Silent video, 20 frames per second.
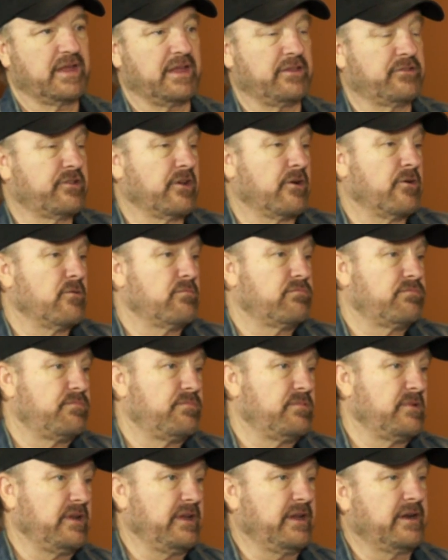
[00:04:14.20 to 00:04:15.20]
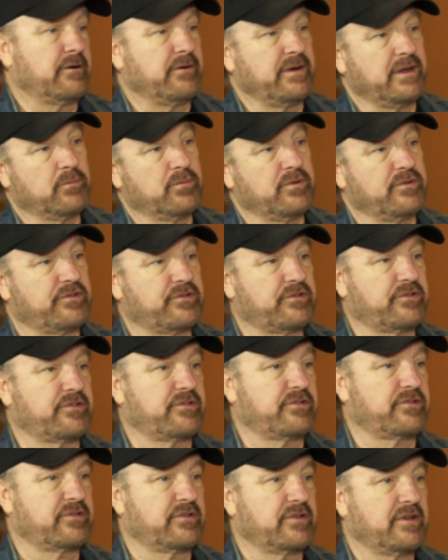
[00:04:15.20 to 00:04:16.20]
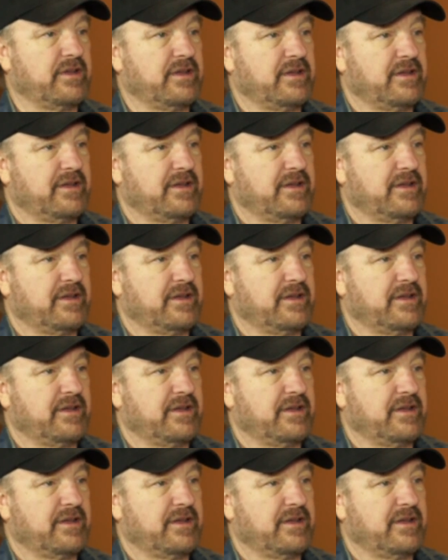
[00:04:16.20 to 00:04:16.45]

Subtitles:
And so, it was,